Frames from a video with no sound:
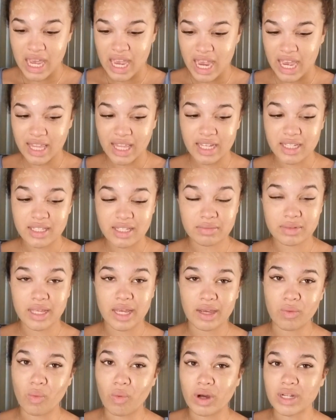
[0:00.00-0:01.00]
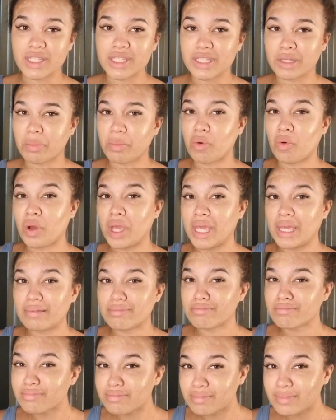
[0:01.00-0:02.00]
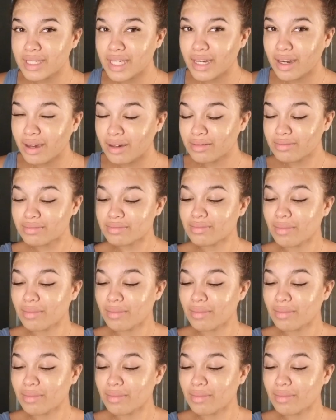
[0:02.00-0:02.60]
And that seems like, what's the point, you know?